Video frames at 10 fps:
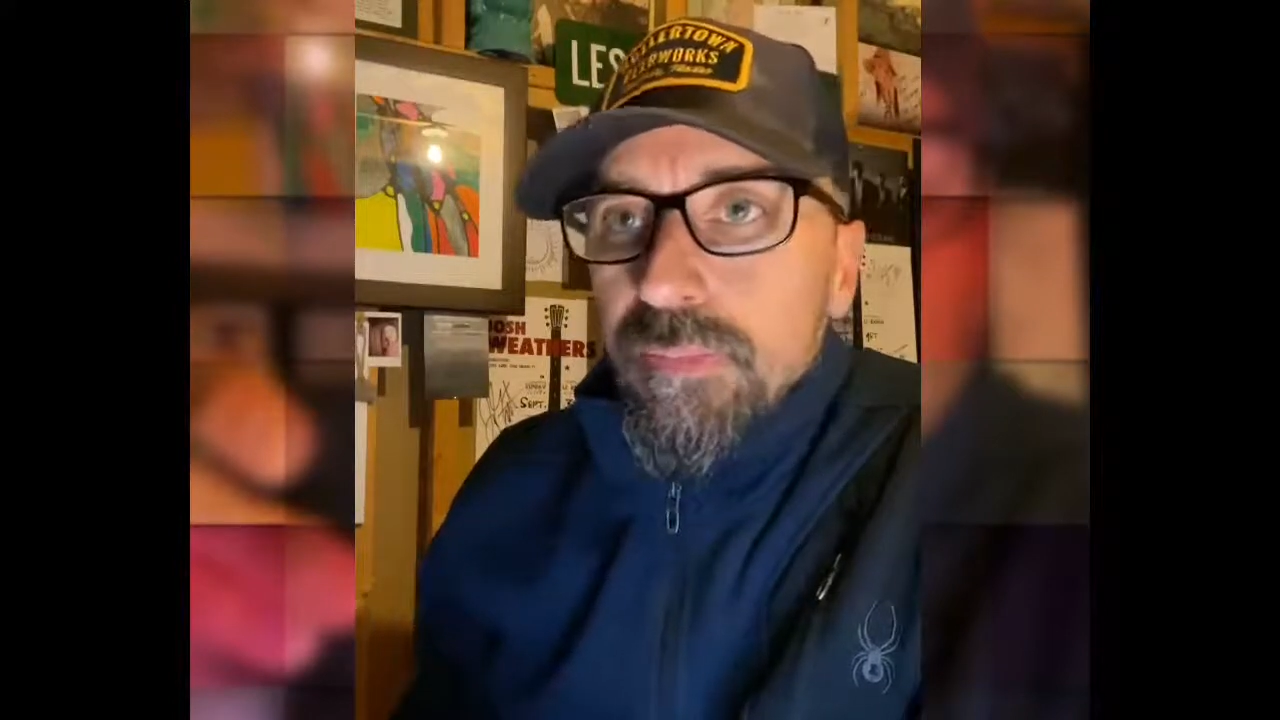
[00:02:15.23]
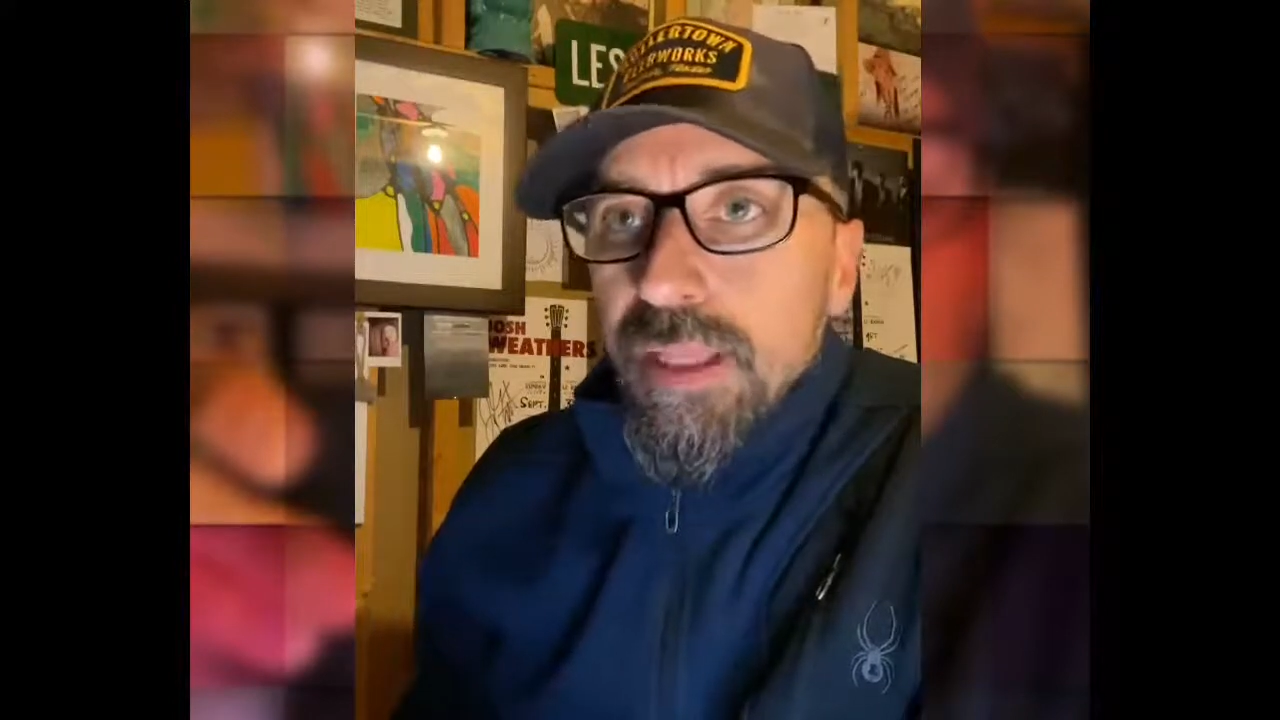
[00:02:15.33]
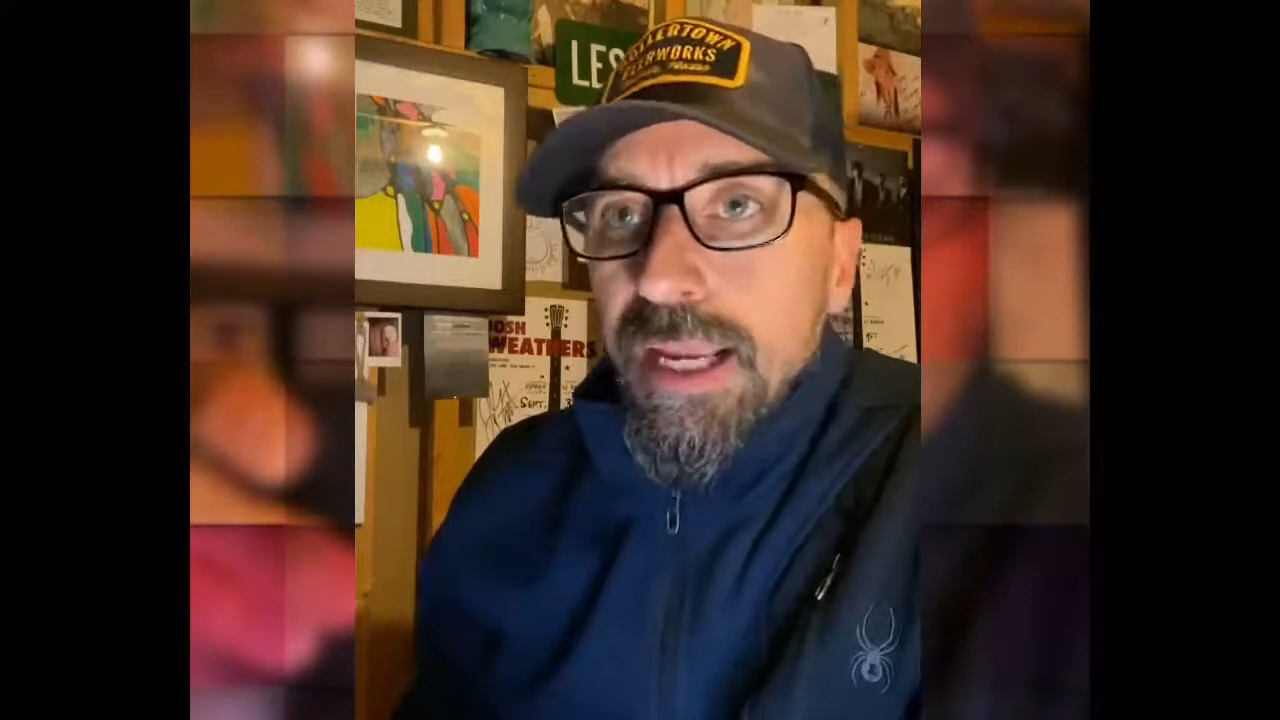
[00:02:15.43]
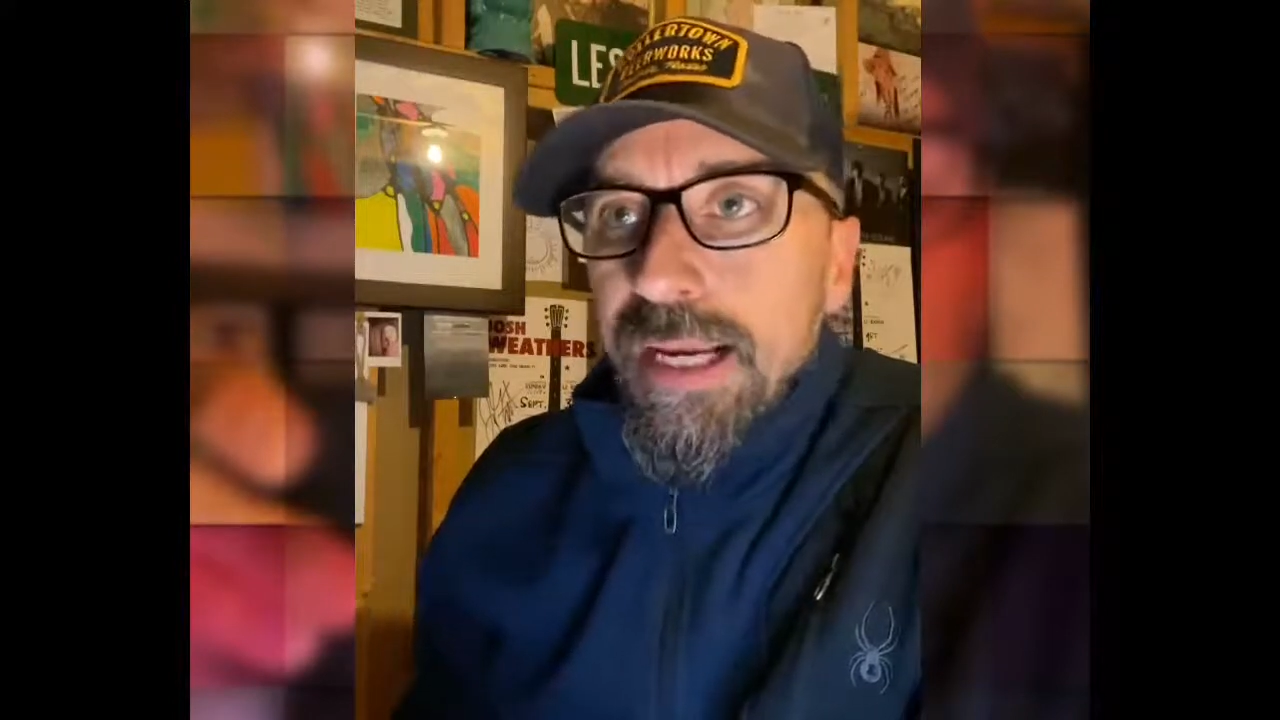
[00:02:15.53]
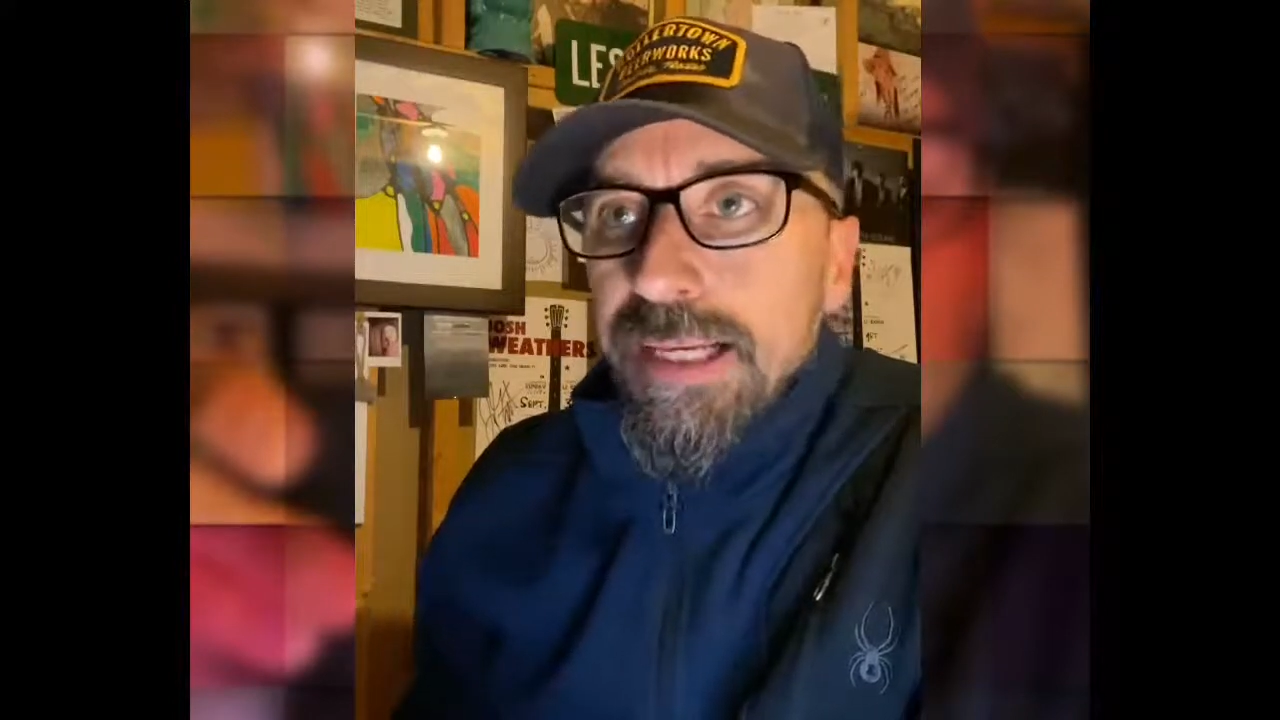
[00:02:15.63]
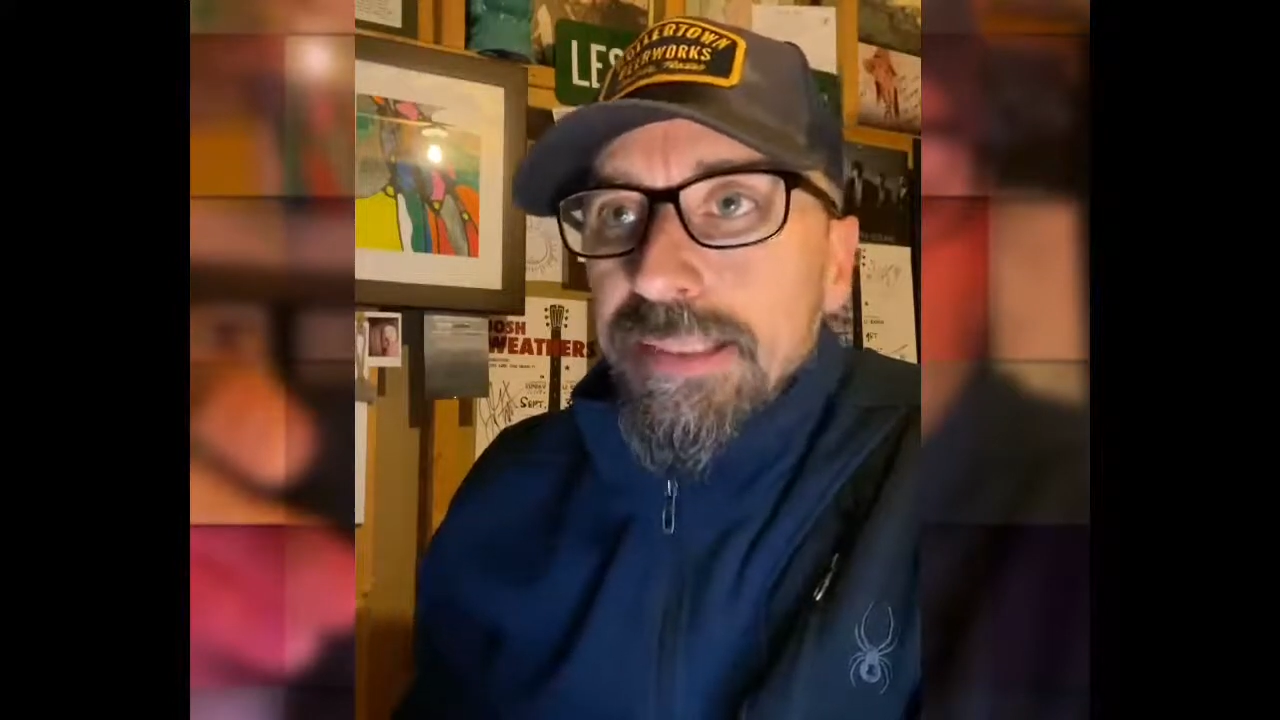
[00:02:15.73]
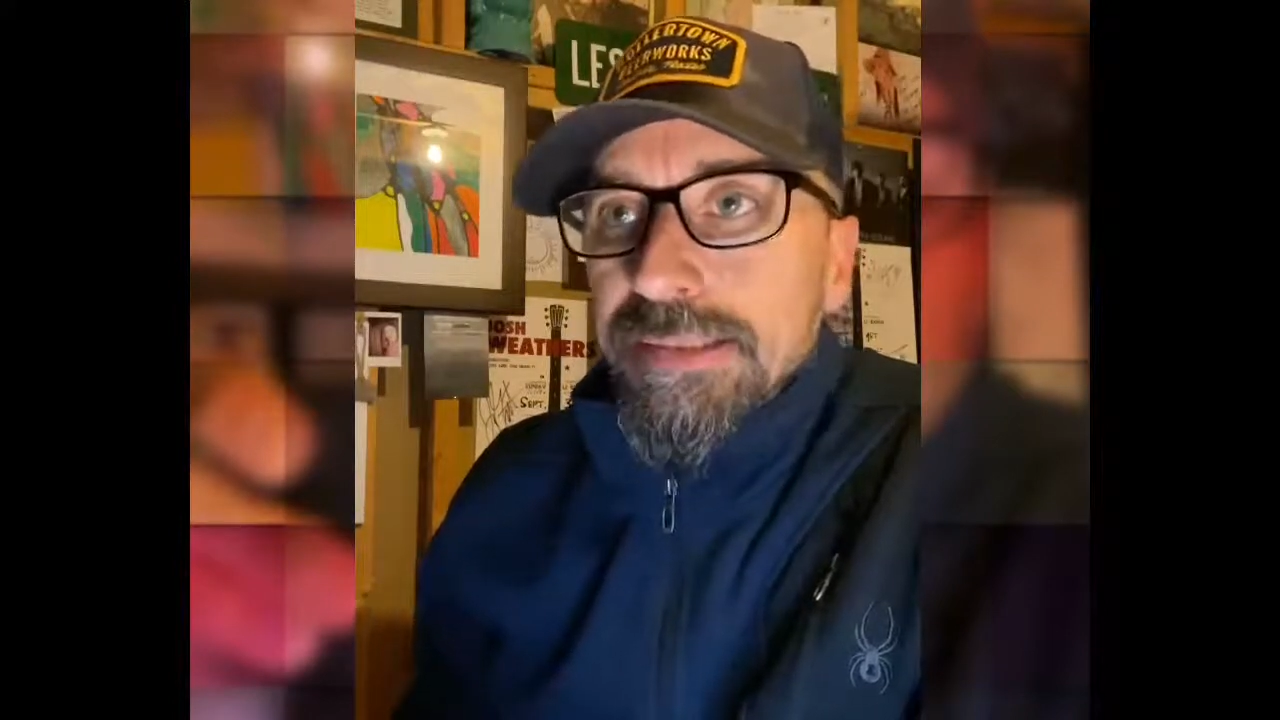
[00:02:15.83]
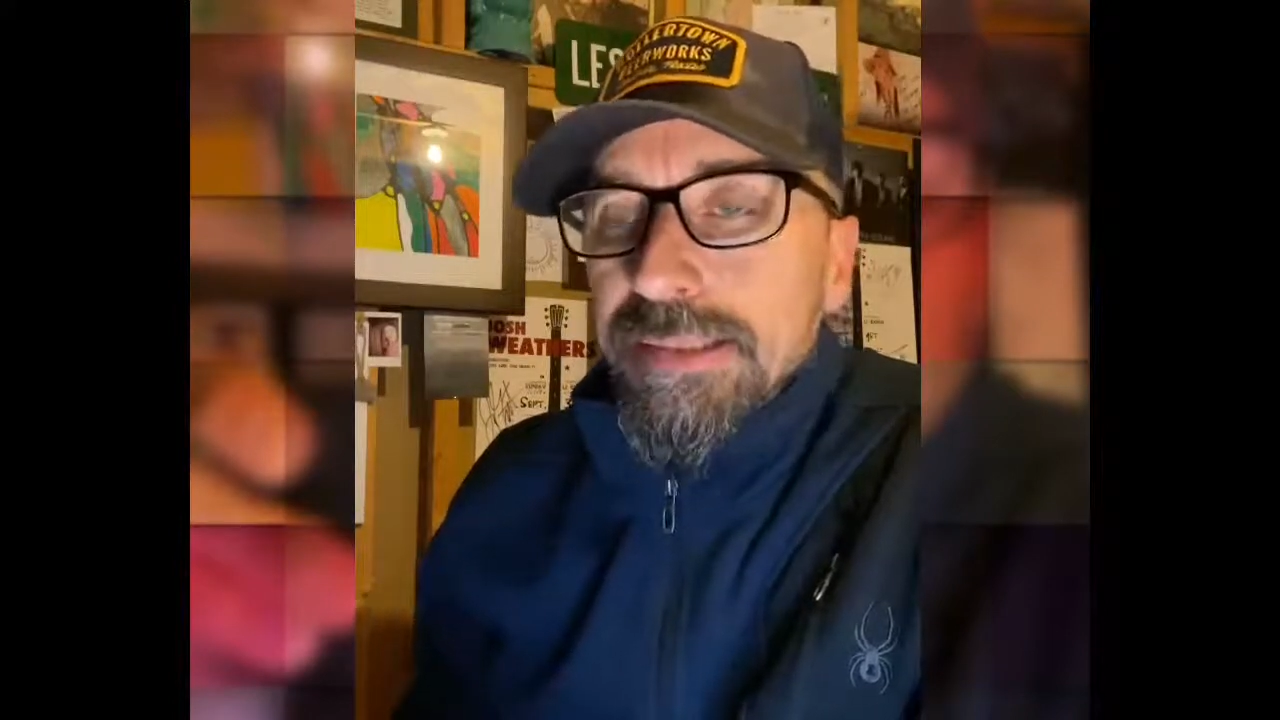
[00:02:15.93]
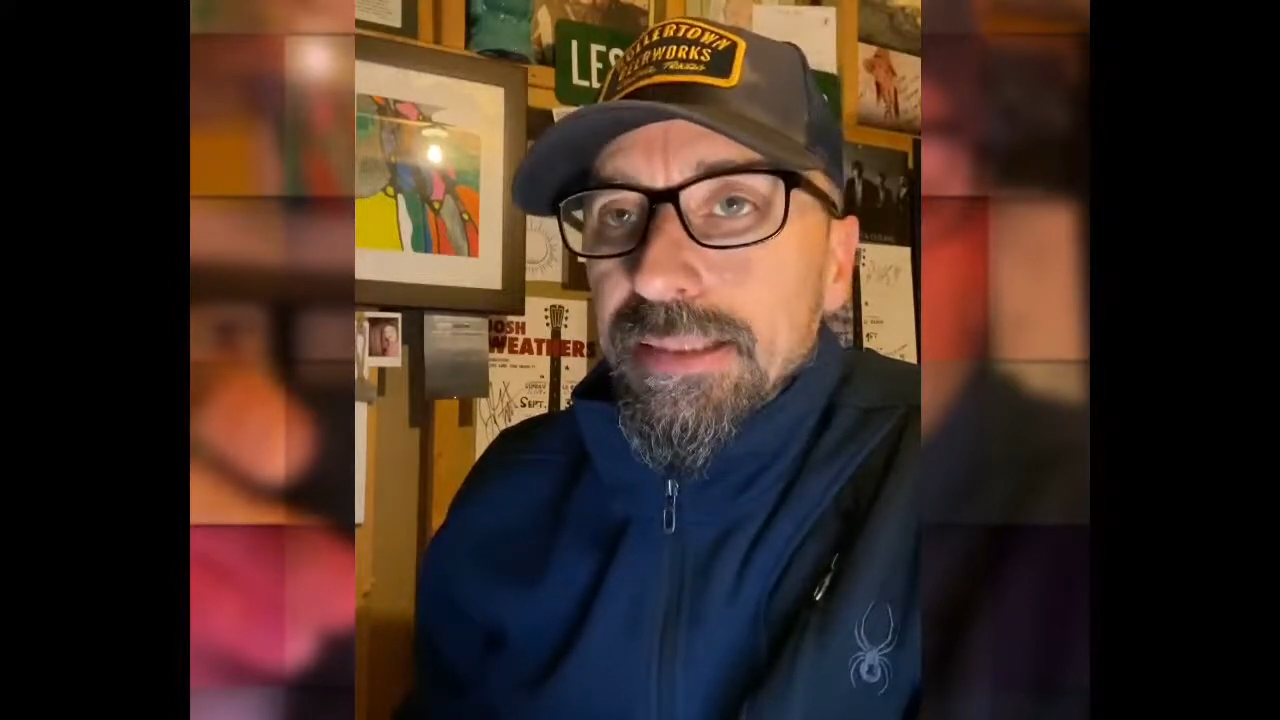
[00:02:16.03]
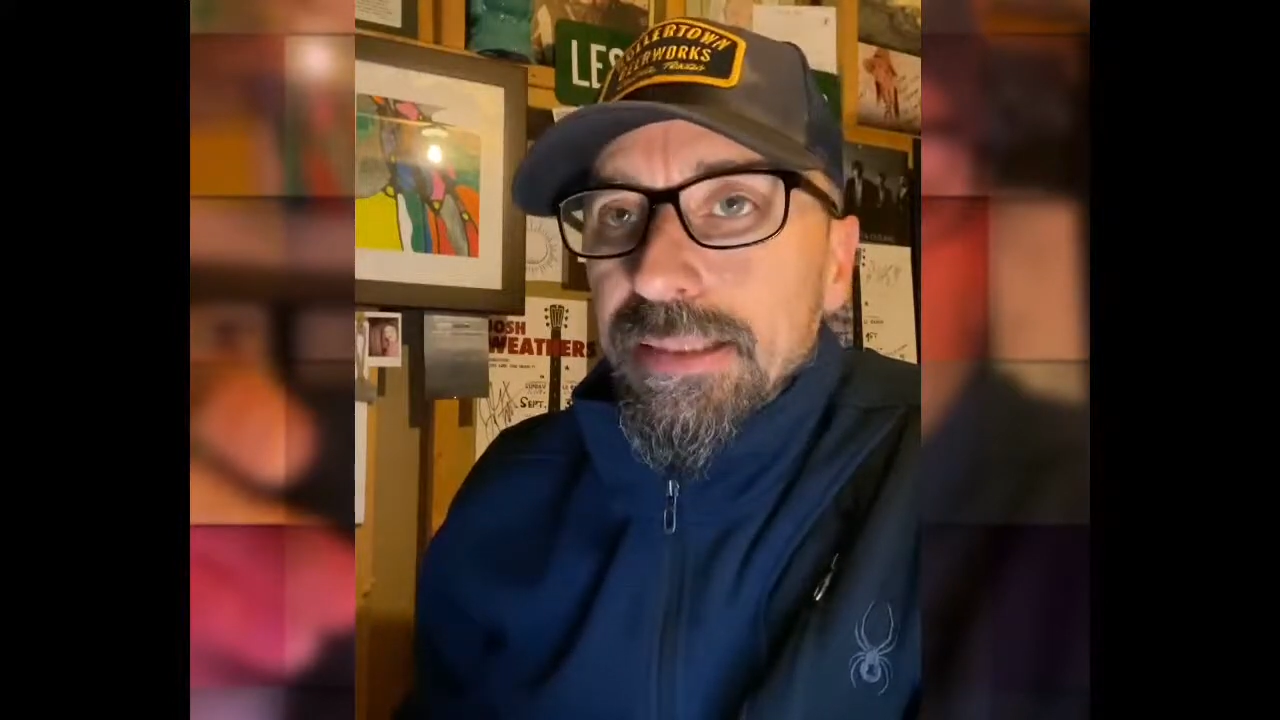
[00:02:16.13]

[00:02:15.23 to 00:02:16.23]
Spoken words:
and